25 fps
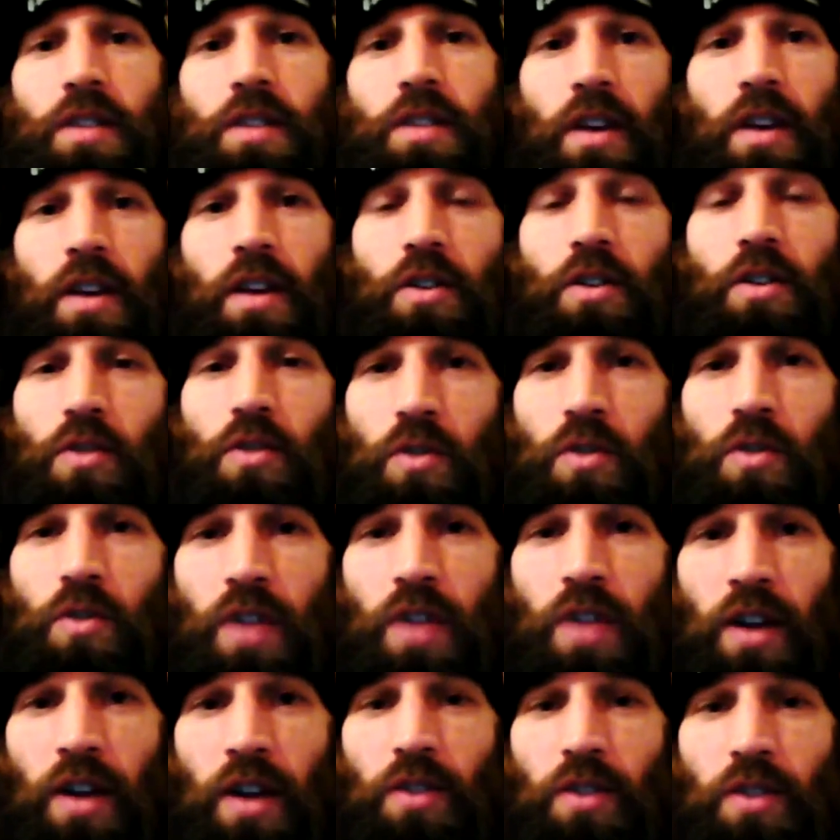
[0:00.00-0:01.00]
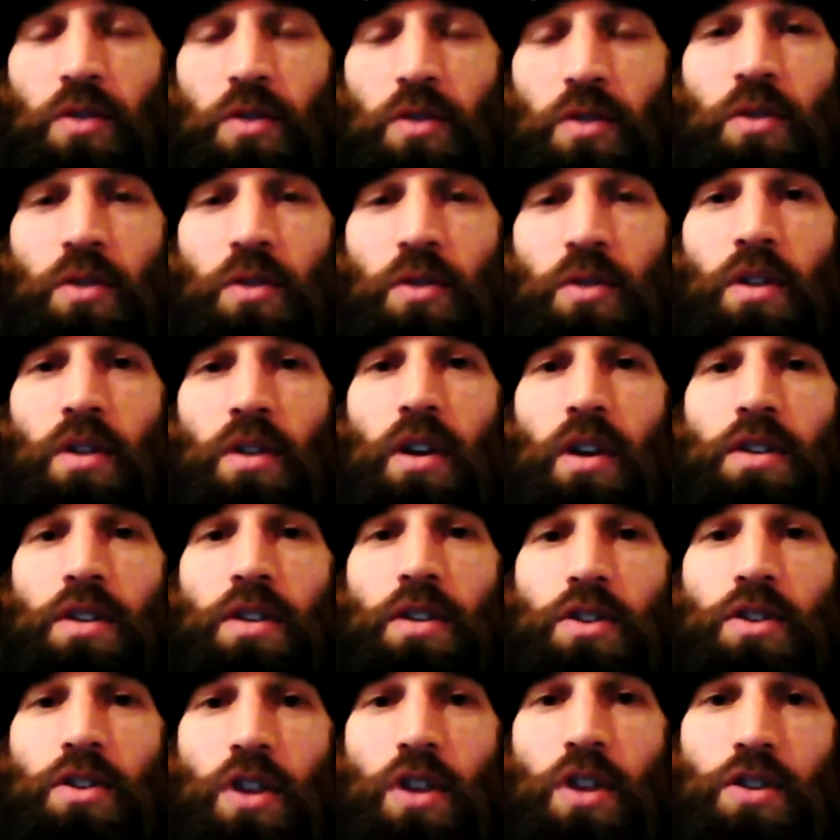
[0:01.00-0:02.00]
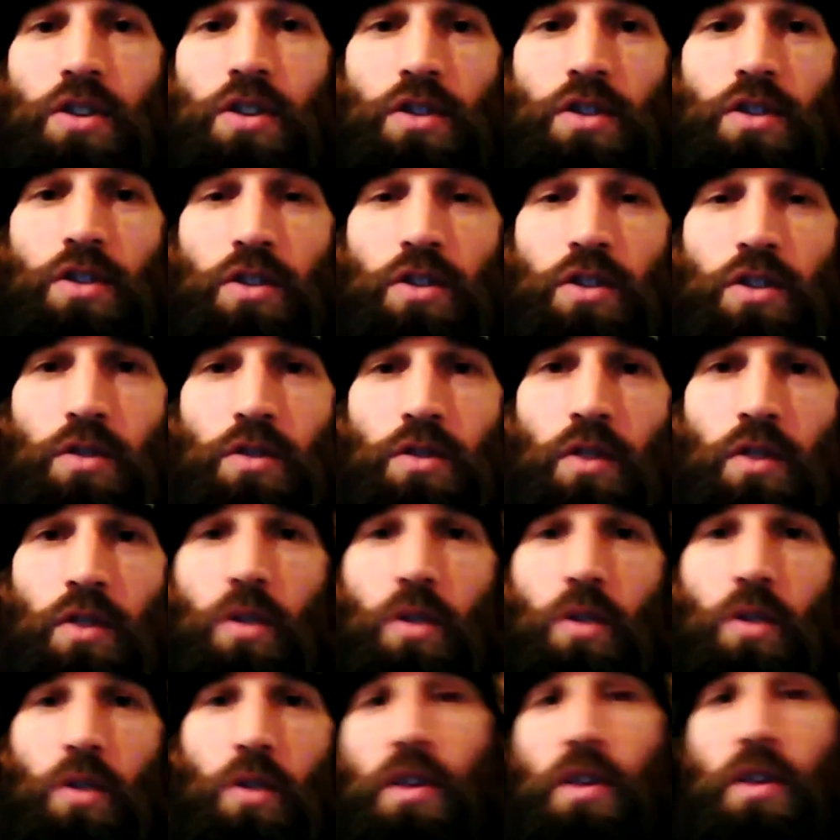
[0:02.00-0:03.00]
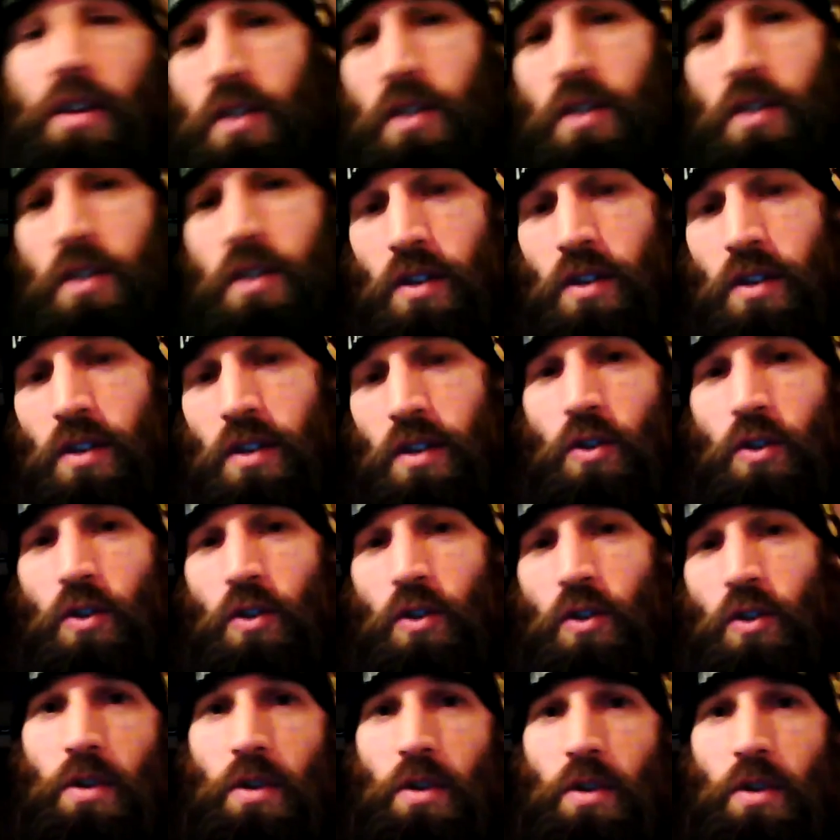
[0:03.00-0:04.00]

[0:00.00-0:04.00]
technical, tactical uh, suggestions that you've noted, like the encouragement to